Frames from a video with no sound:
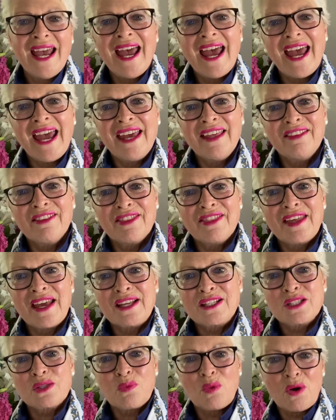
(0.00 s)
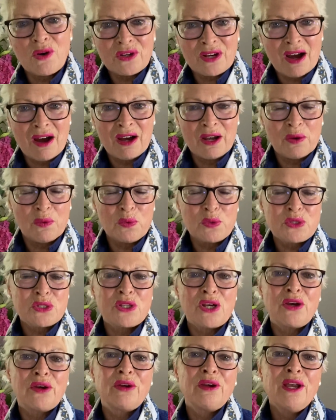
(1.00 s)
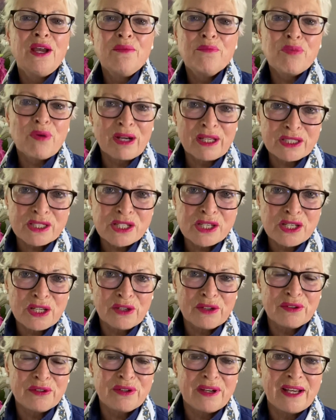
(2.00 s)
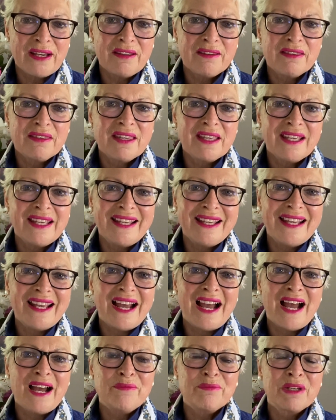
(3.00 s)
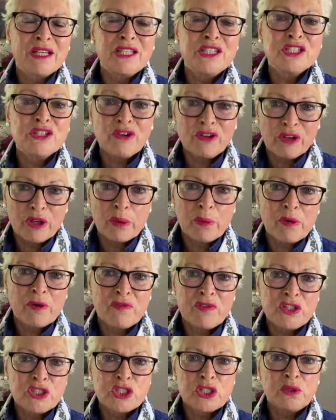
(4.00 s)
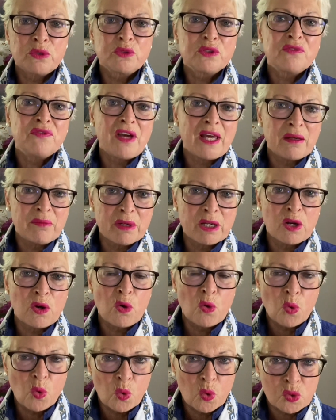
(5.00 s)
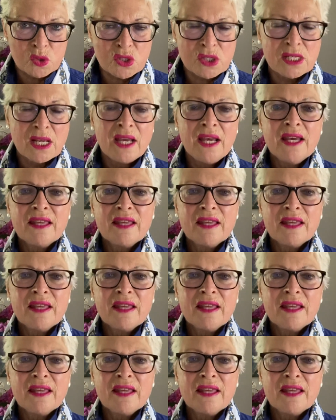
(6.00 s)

and that's what I also bring to you in the Continuing Professional Development course.